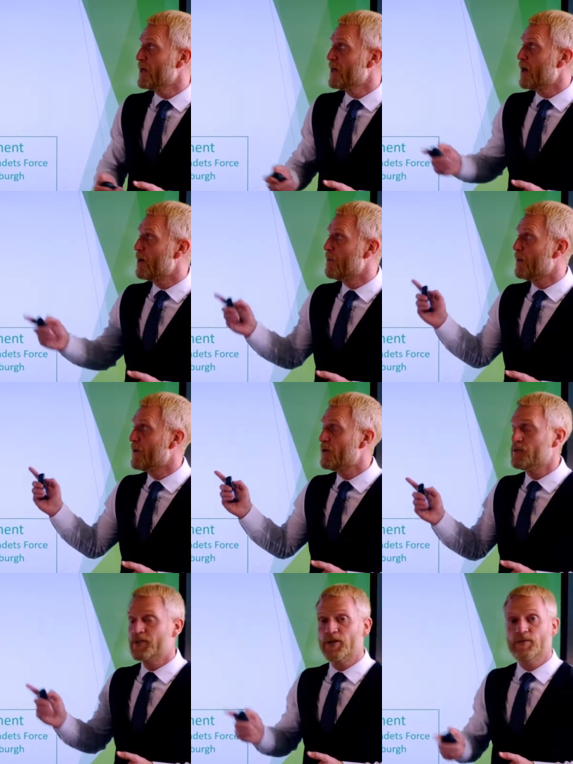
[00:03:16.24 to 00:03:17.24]
And we
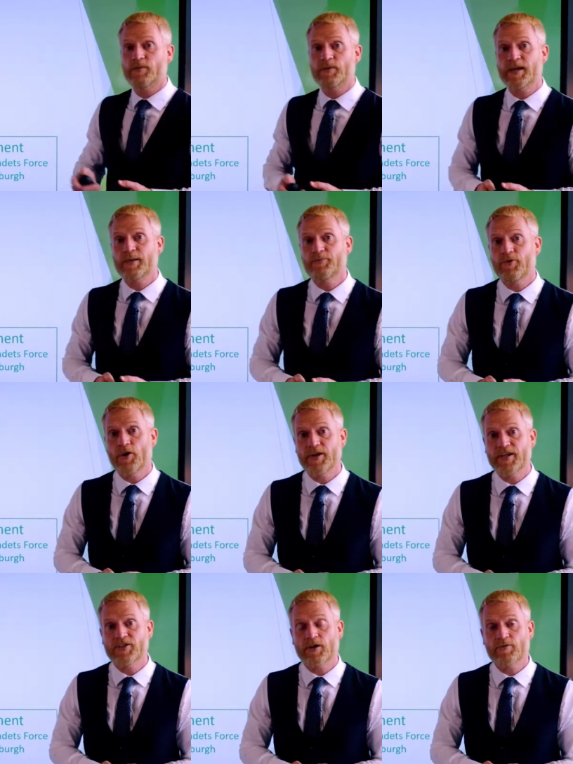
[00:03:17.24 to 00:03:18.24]
also take pride
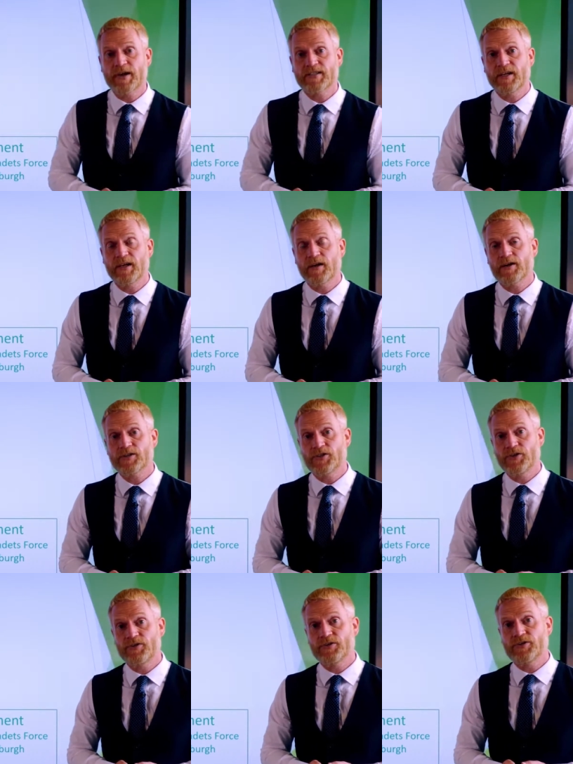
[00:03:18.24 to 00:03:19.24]
in directing our
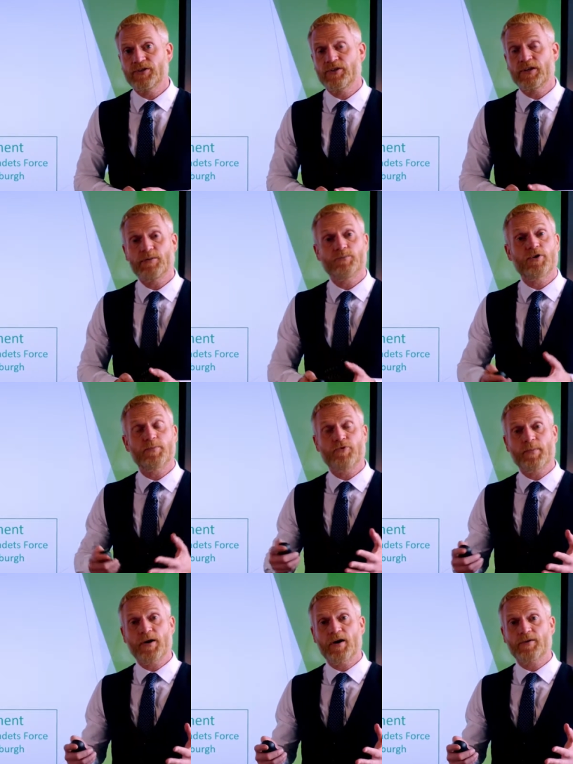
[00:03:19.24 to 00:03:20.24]
students to the
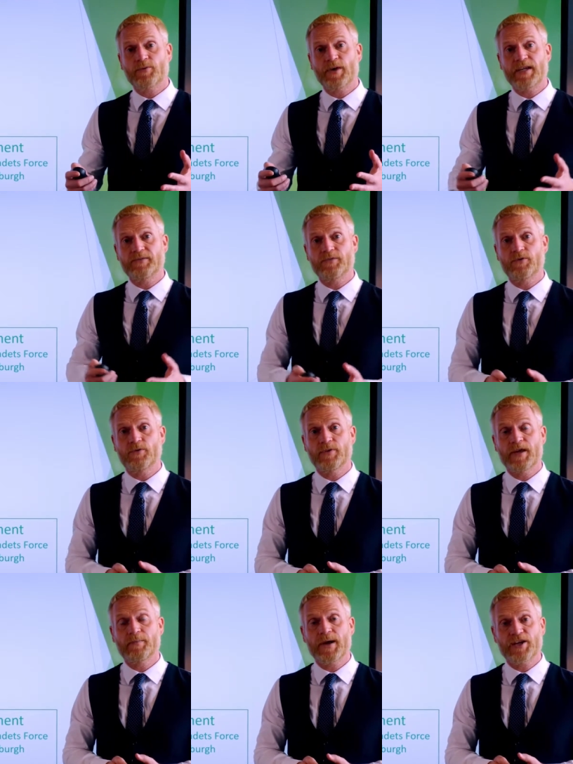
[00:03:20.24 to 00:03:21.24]
appropriate pathways for
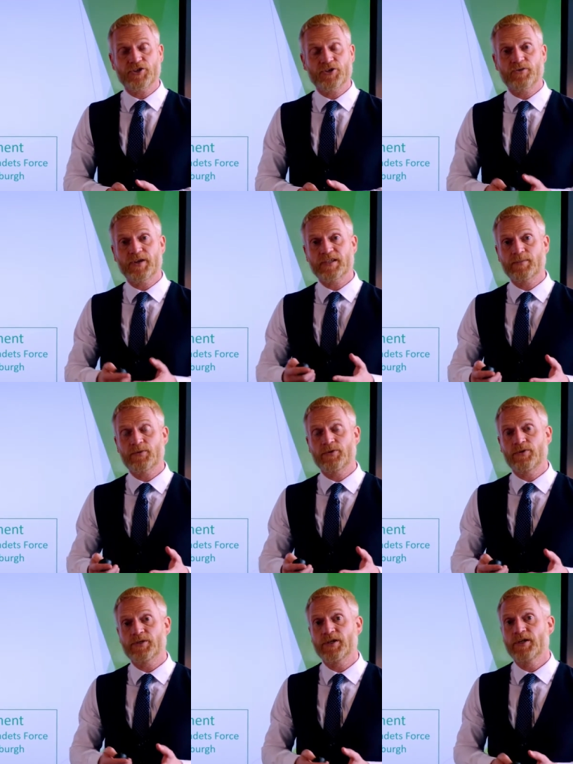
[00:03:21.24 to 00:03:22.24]
their passion or their
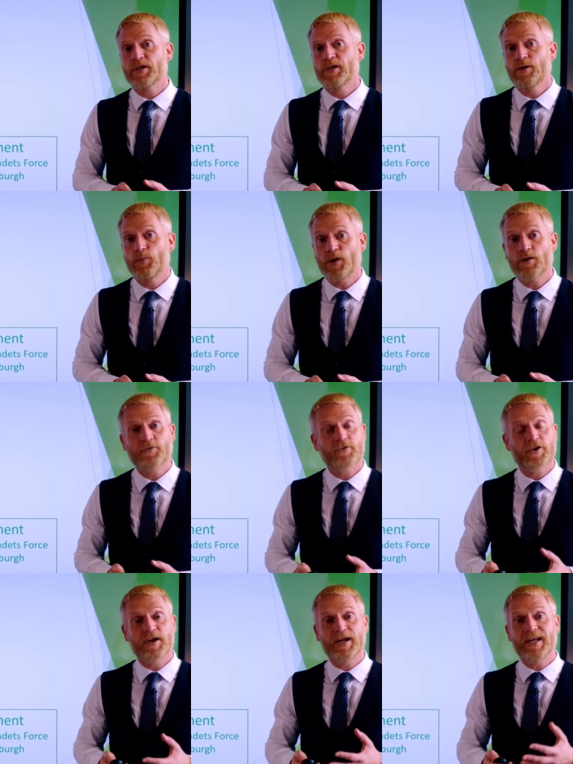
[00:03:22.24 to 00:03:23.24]
sport. We
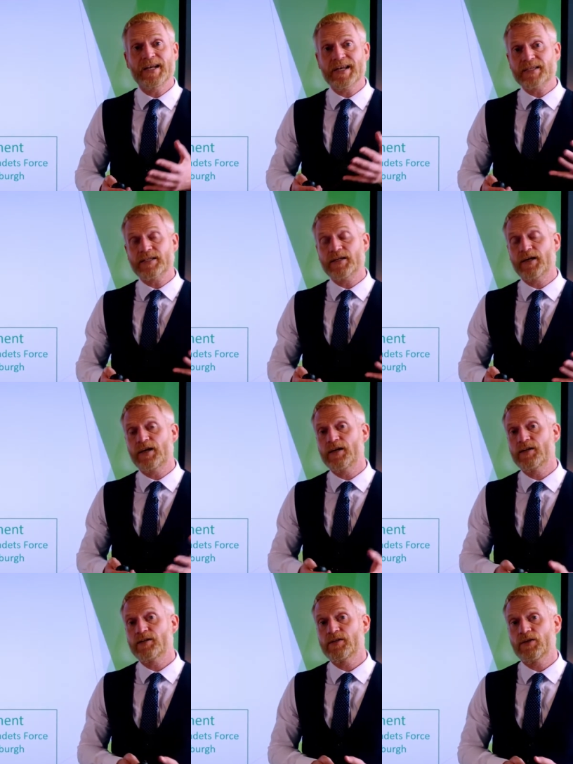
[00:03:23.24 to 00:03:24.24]
offer elite
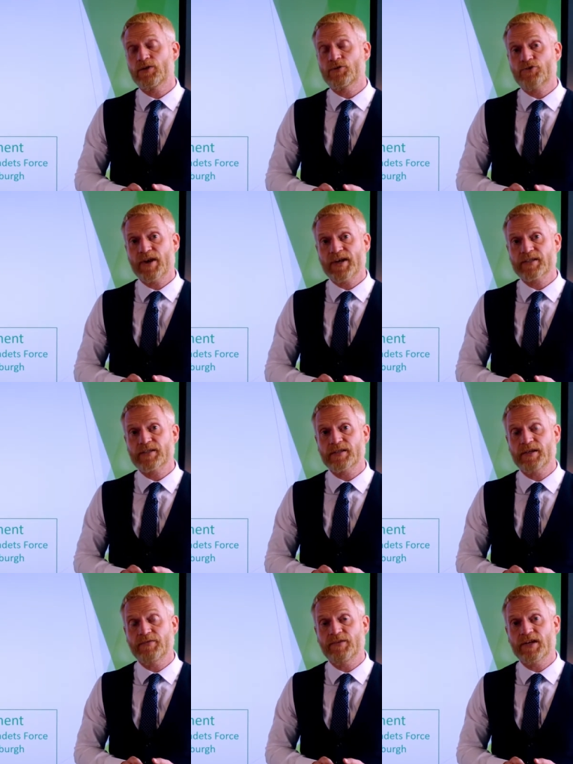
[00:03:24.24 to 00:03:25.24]
contracts
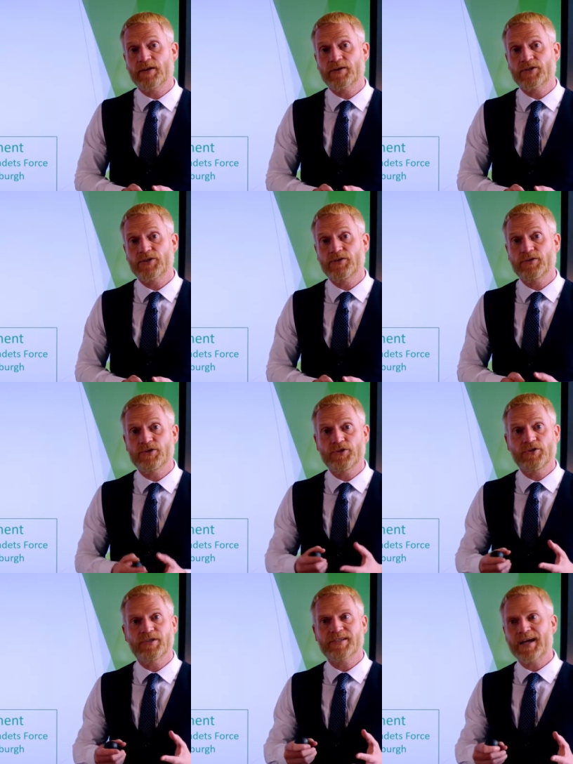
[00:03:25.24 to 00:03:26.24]
in regards to
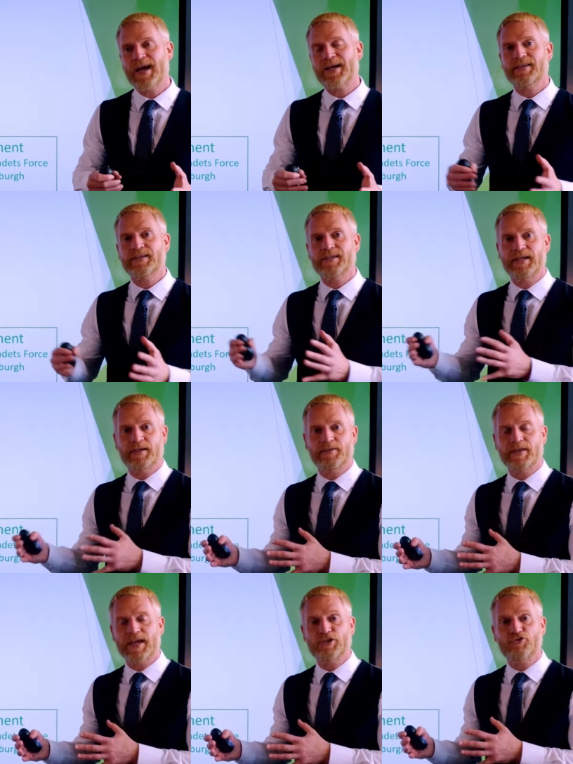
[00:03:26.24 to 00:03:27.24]
students accessing
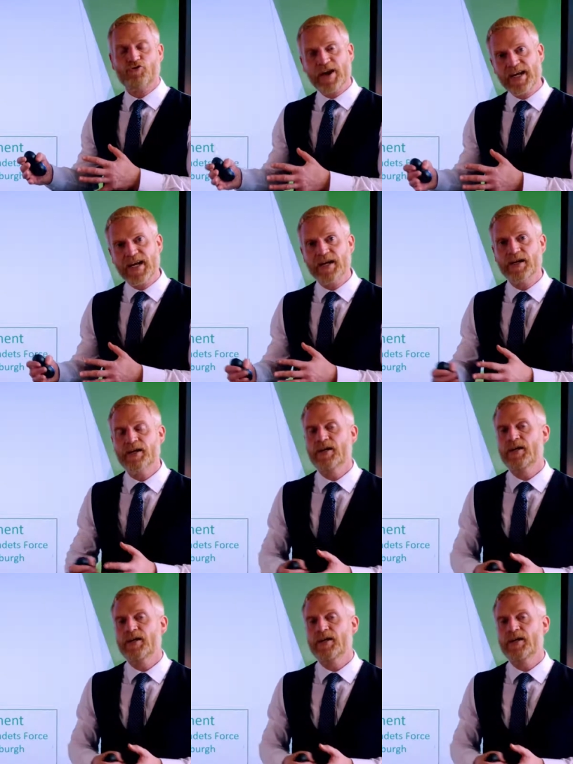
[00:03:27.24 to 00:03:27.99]
their training